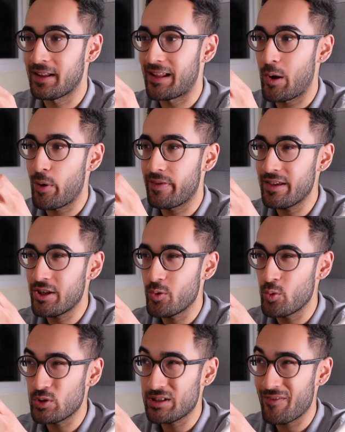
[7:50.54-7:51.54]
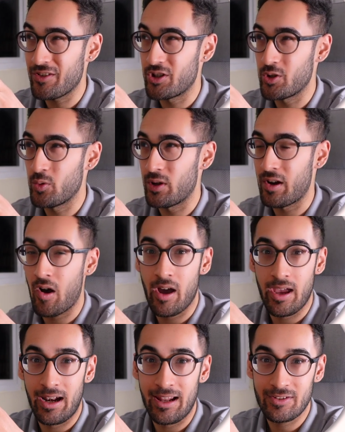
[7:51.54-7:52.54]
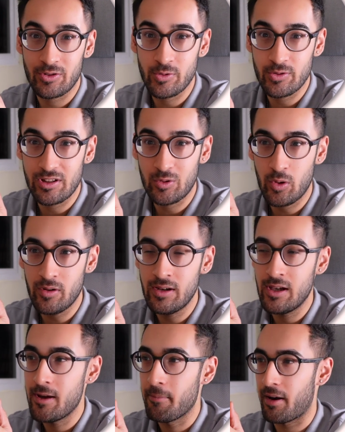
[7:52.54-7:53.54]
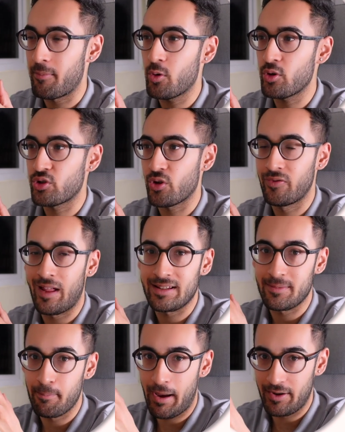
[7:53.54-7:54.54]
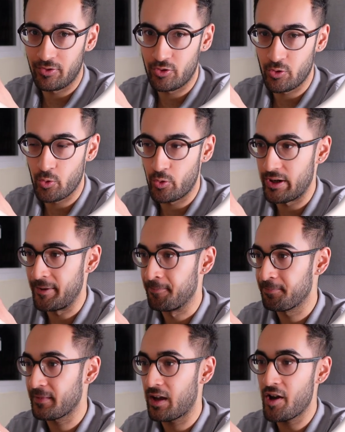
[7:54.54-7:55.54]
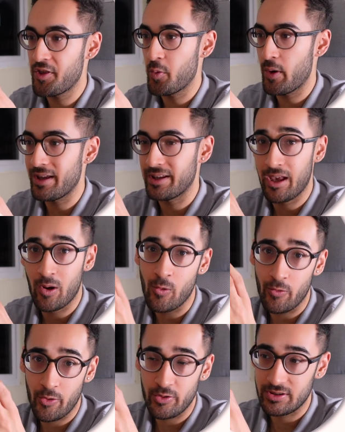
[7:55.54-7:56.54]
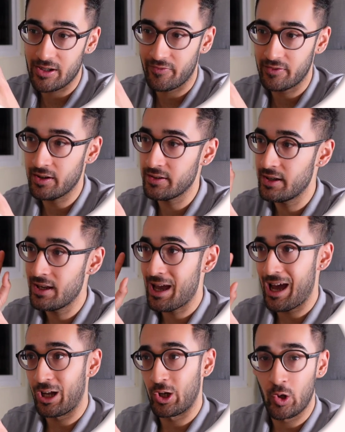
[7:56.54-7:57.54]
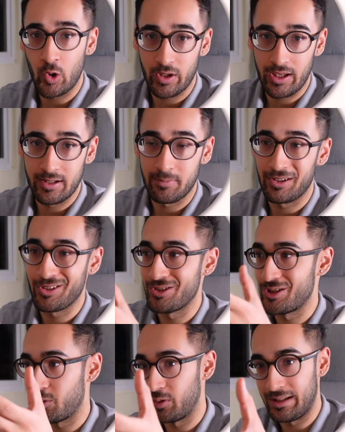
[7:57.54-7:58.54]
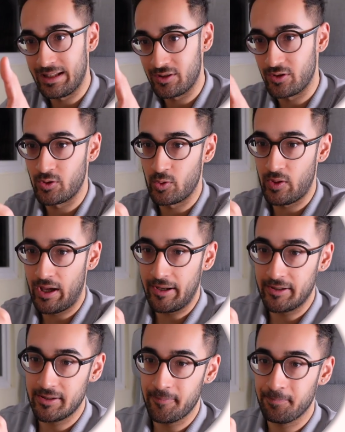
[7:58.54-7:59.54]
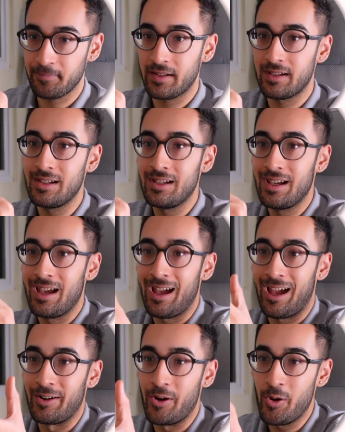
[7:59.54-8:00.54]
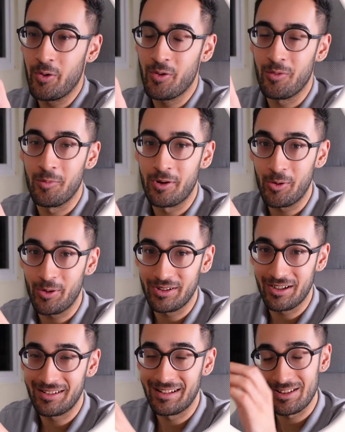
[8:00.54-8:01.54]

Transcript: Now, I think you also have to do an ILS course as well, but I'm not sure if that's mandatory. Either way, get all those stuff done and log it because you will need to do that. And no, we're not done.